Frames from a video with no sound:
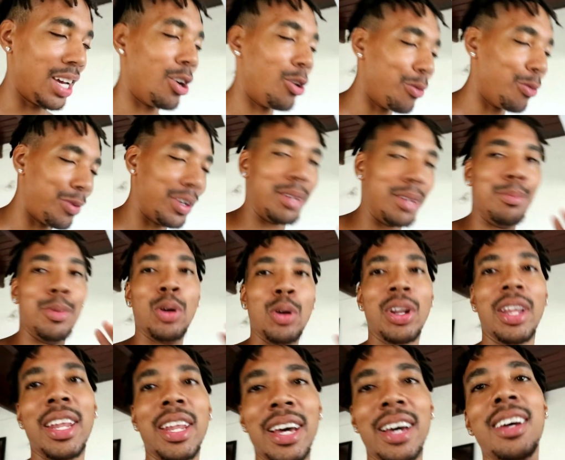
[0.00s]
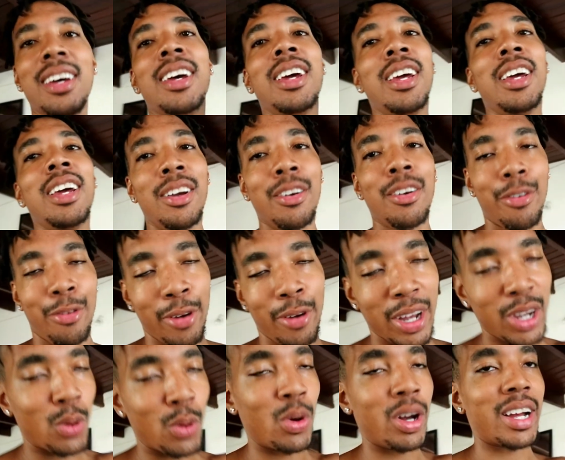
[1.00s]
hopefully building that throughout
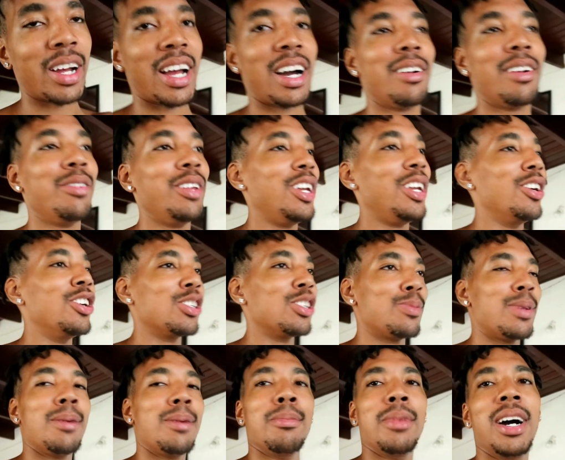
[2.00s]
the workout videos, man.